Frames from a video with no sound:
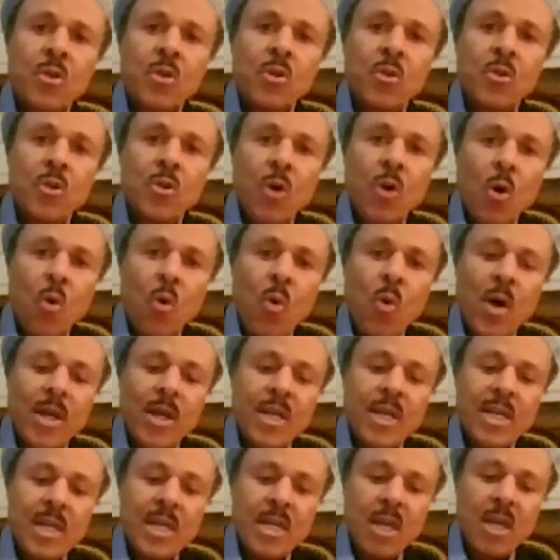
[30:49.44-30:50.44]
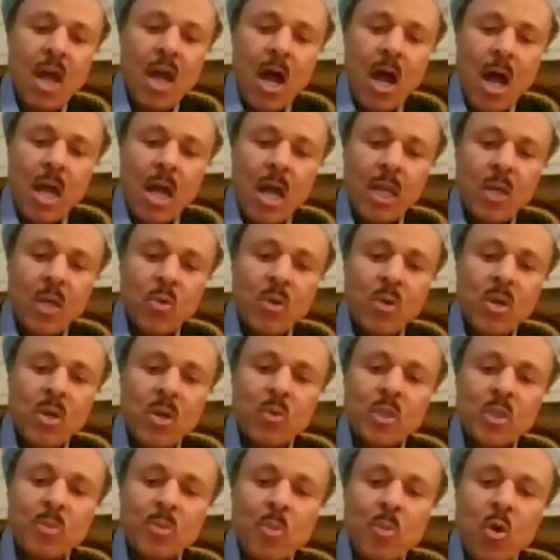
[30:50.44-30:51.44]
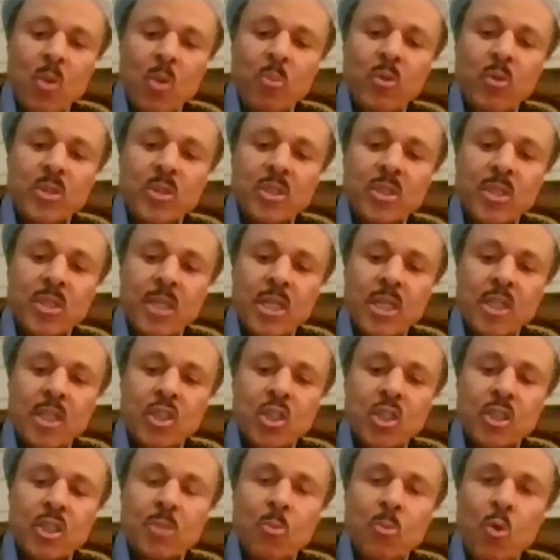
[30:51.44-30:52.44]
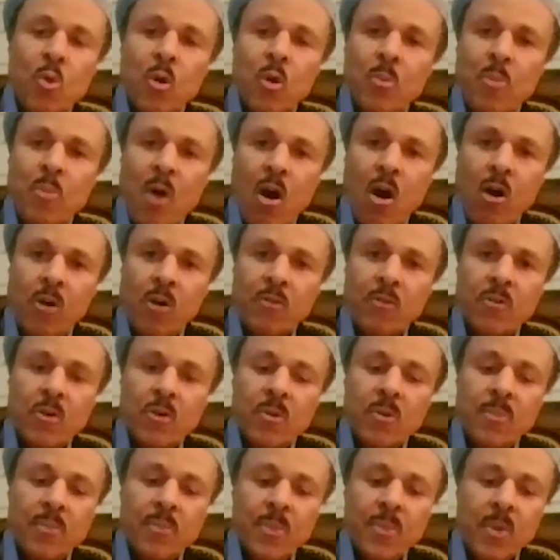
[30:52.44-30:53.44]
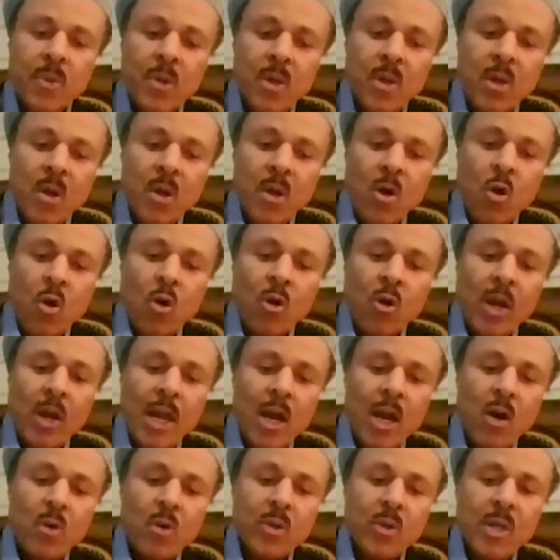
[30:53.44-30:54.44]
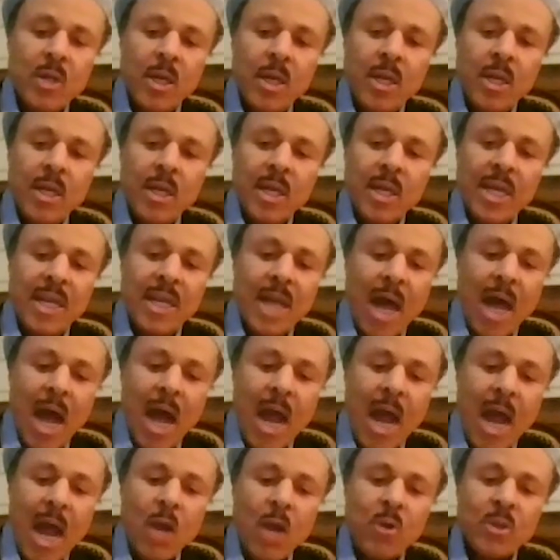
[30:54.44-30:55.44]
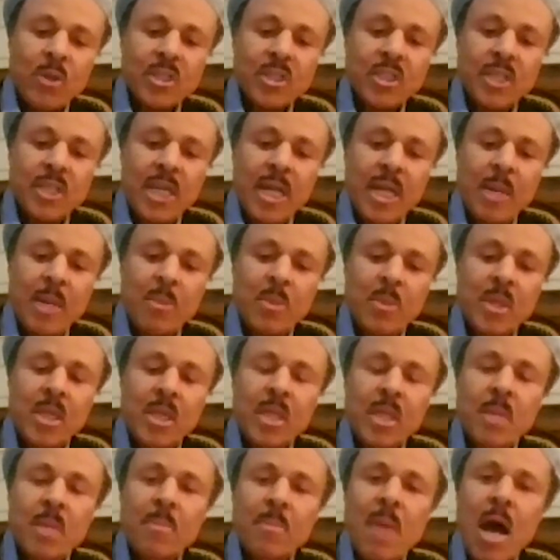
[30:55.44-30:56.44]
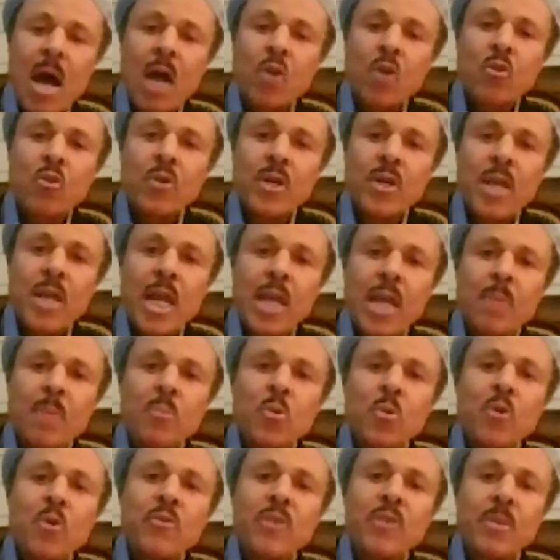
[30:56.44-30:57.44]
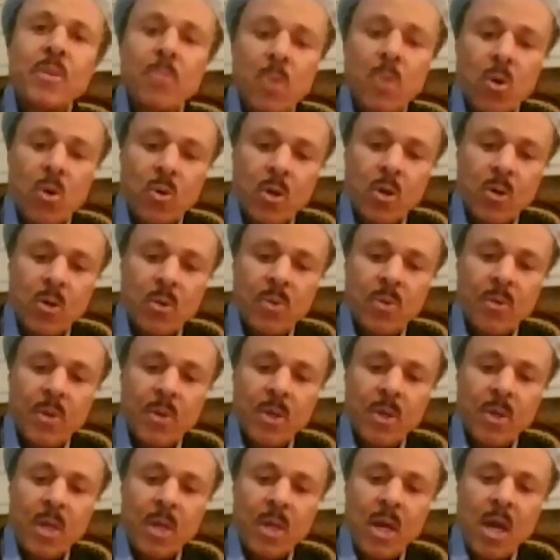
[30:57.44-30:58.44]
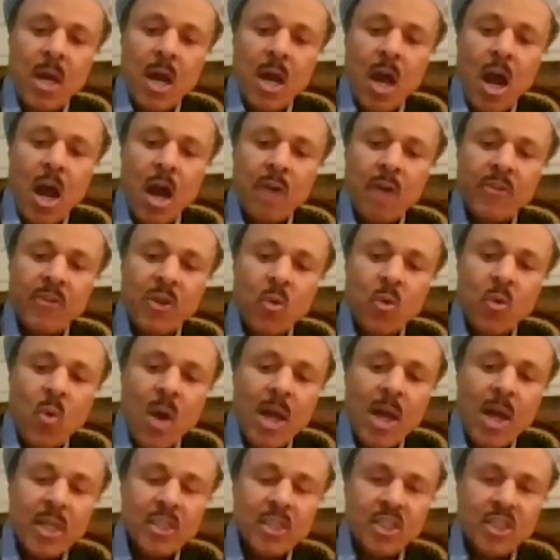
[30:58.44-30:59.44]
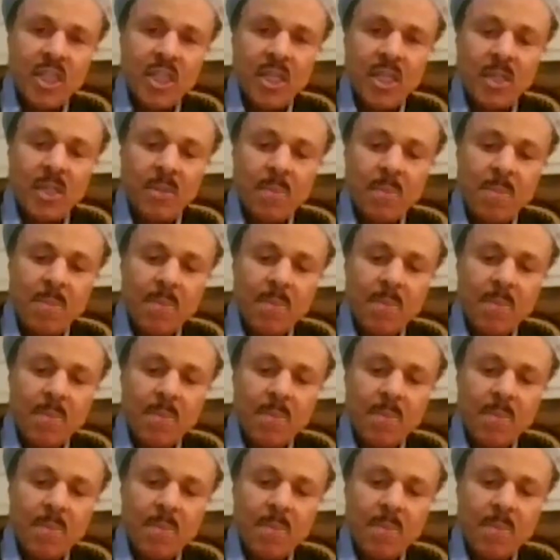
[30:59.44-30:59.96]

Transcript: No one in Hollywood was more prestigious, more powerful, or held in higher esteem than the modern day movie mogul, Harvey Weinstein.